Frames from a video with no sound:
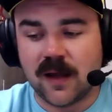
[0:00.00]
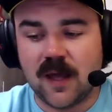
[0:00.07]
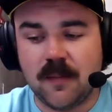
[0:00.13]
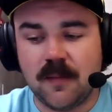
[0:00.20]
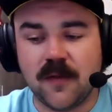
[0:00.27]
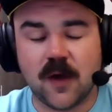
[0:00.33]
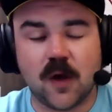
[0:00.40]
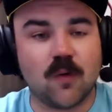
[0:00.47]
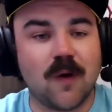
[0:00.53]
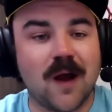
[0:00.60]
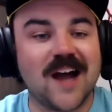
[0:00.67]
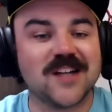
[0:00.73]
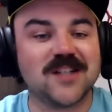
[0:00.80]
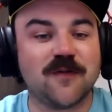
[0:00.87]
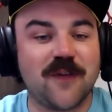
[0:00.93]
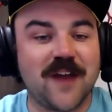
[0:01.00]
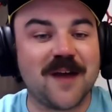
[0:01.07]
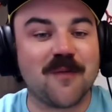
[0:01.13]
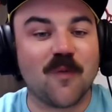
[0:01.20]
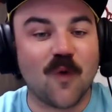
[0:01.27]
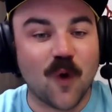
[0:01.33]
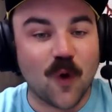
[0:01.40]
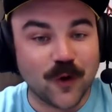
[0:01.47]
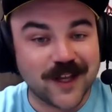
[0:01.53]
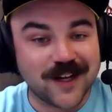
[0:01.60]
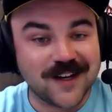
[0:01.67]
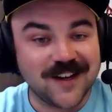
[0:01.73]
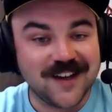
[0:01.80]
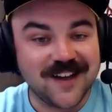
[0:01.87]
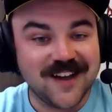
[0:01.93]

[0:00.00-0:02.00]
Keeping the garage fam rolling